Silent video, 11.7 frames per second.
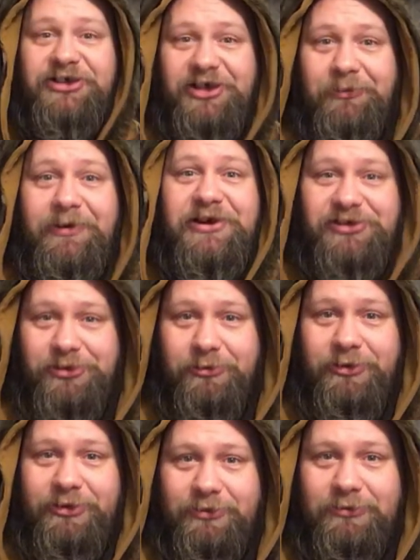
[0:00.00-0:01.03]
see what he's
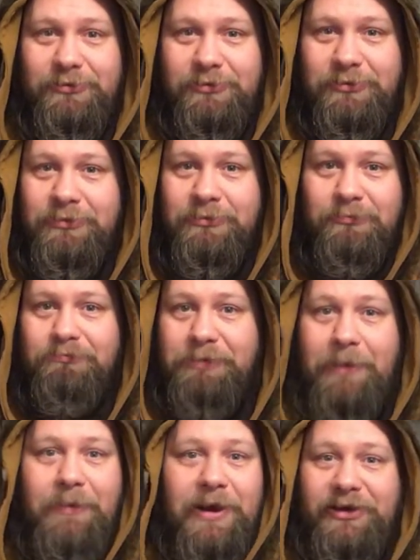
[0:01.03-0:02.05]
doing, but
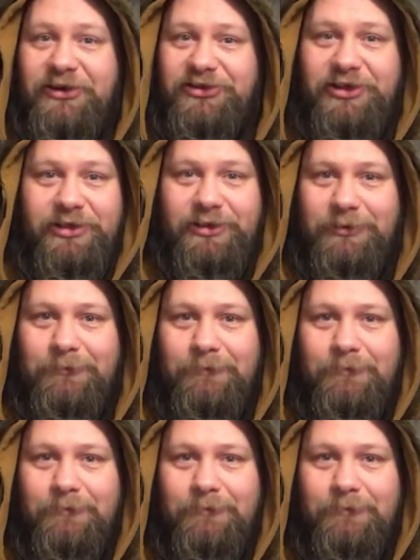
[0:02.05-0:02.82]
I'm not going to say it.